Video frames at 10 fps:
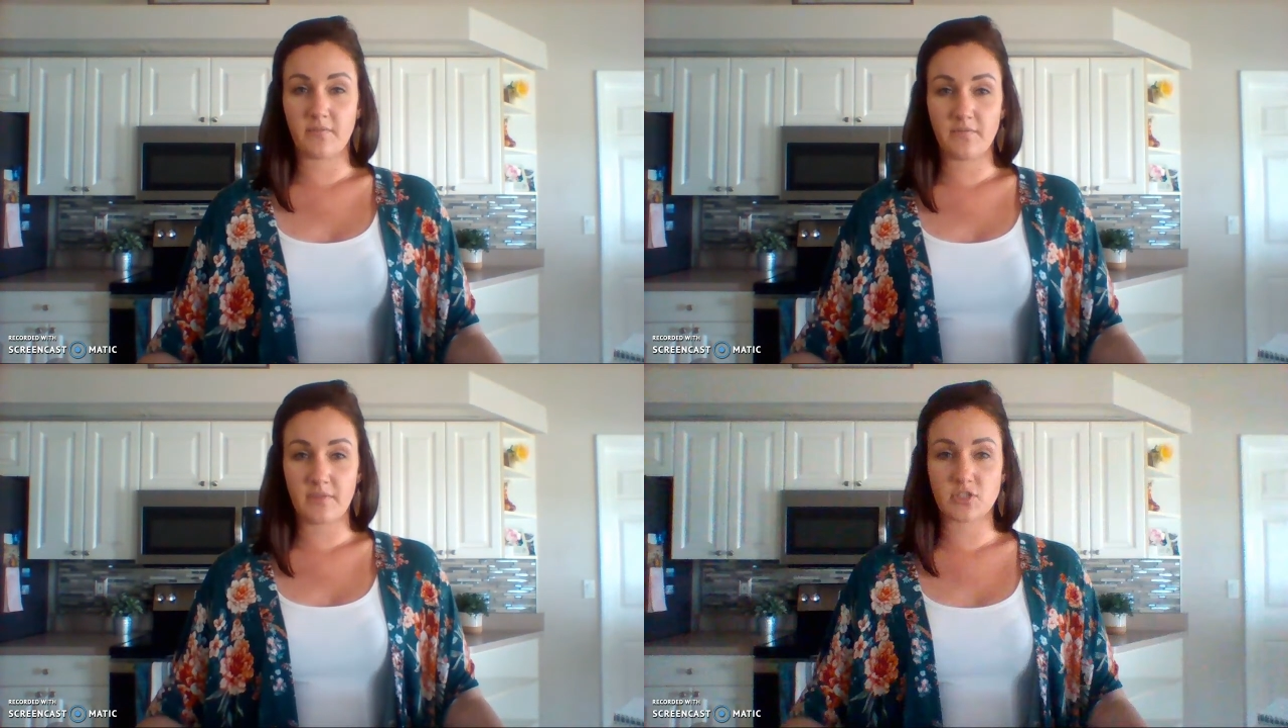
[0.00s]

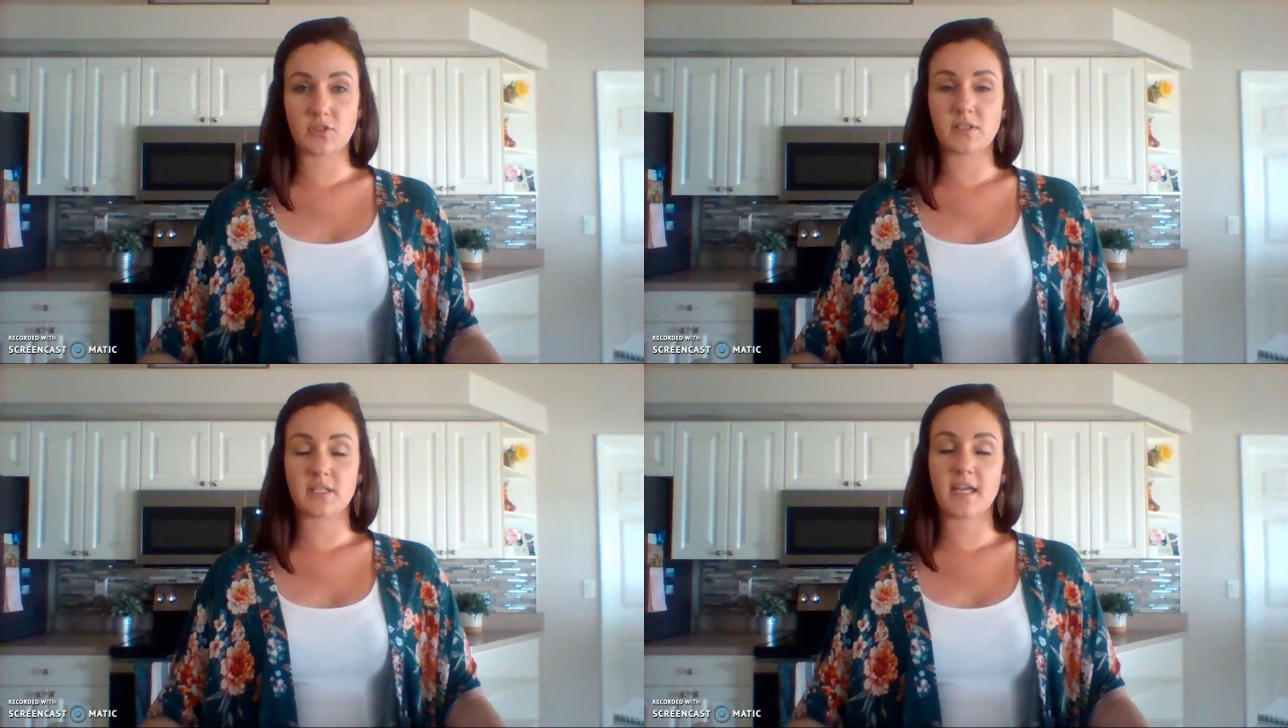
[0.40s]

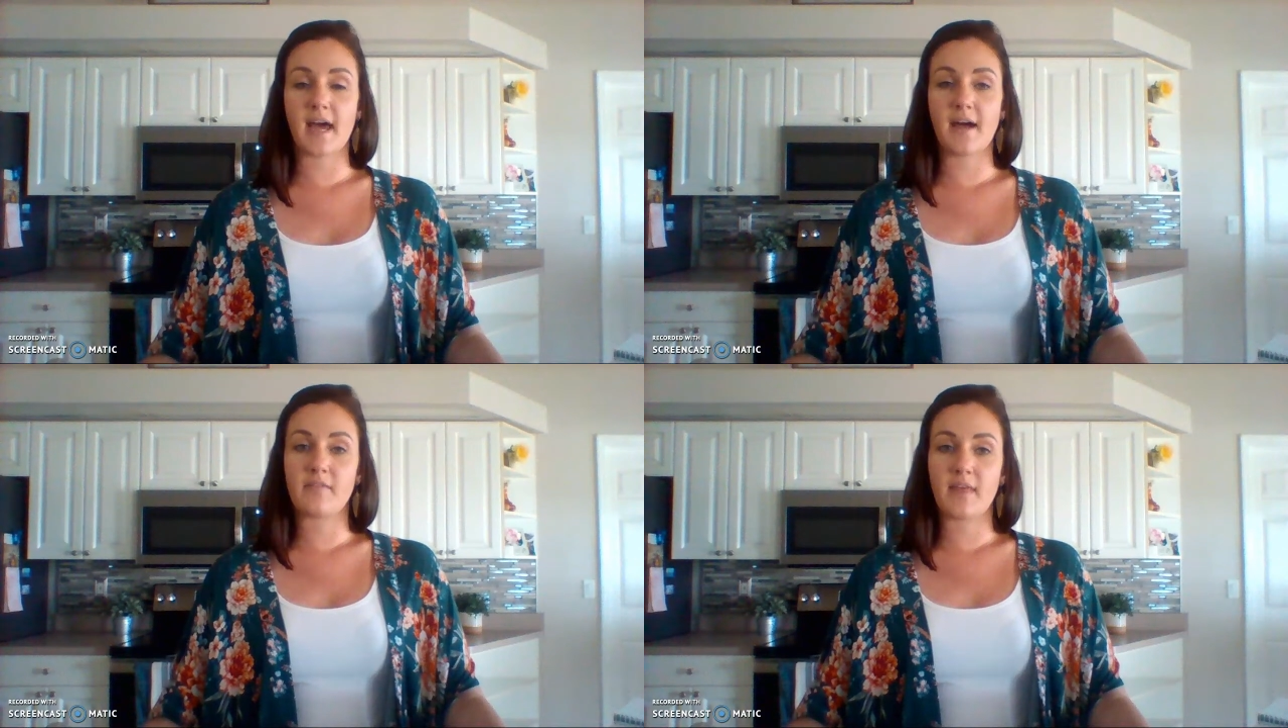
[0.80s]
visually
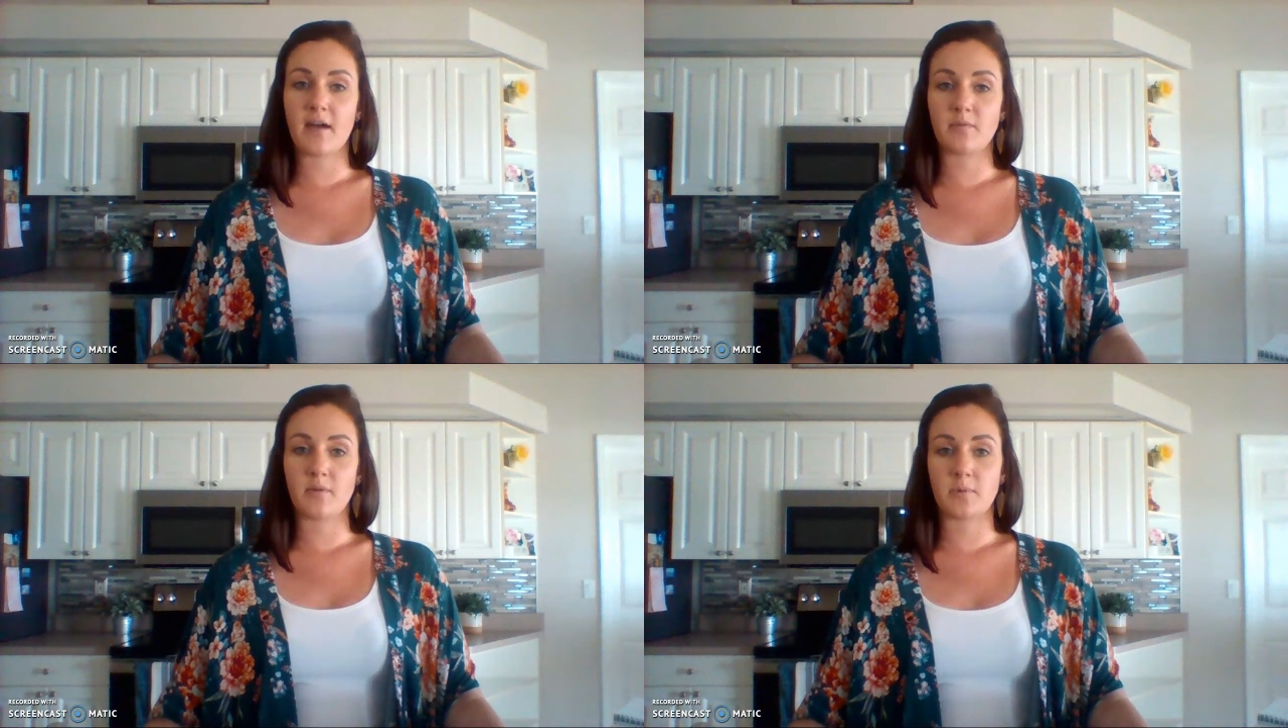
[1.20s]
have
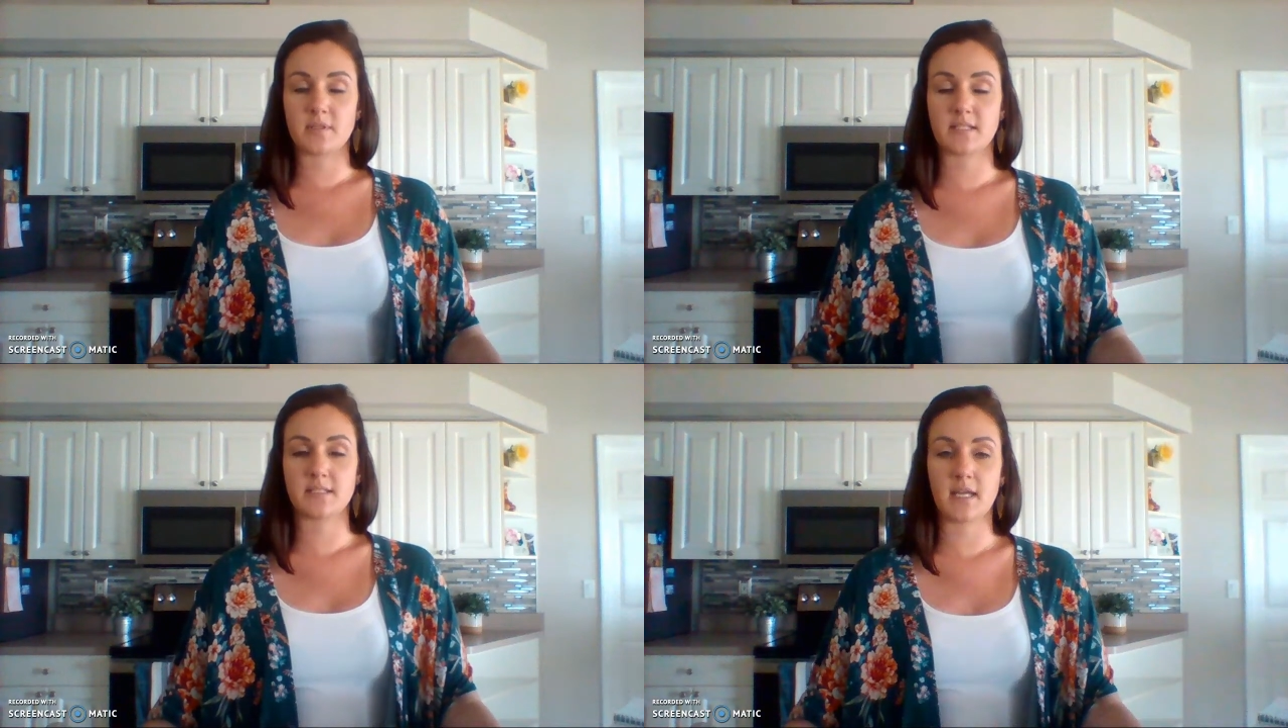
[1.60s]
that
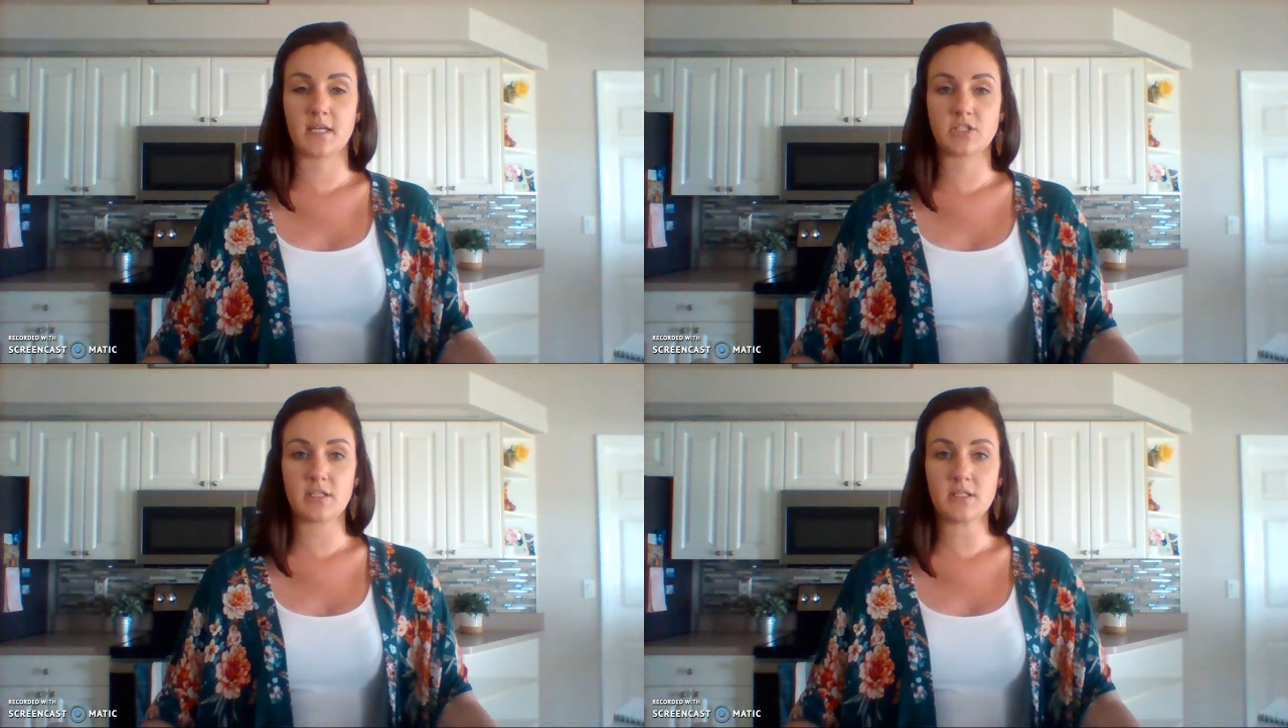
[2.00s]

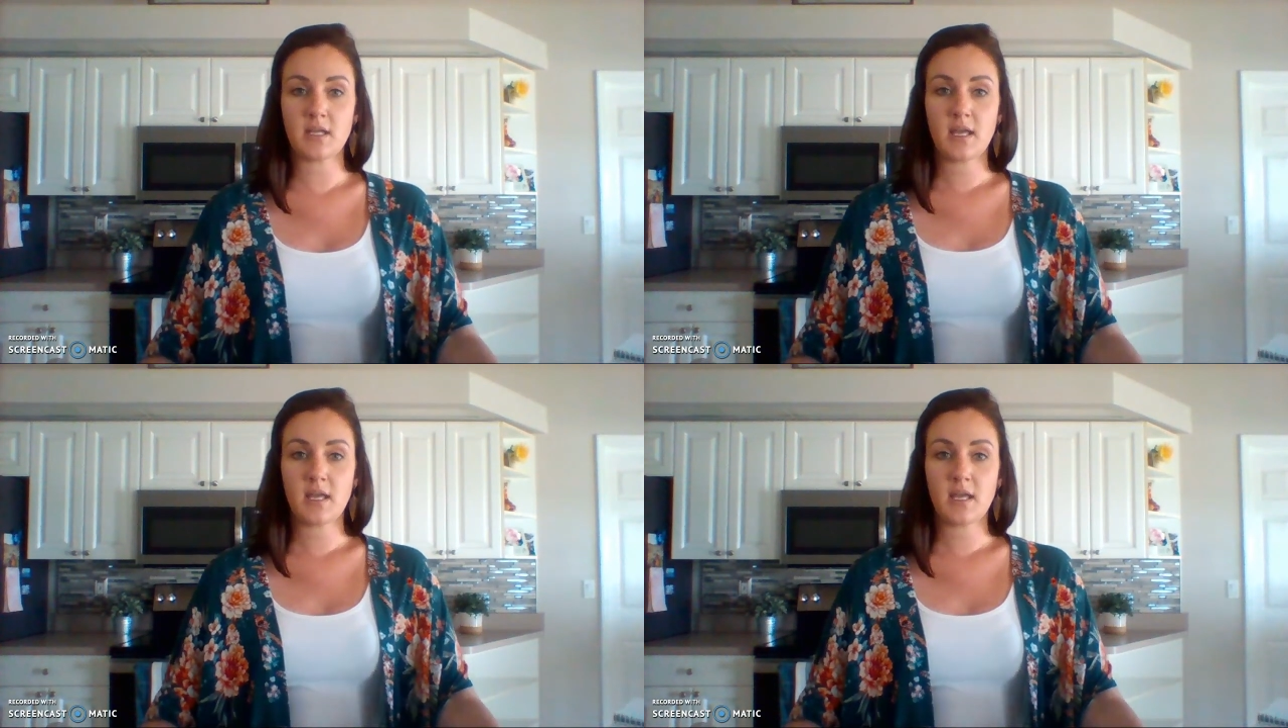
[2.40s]
representation.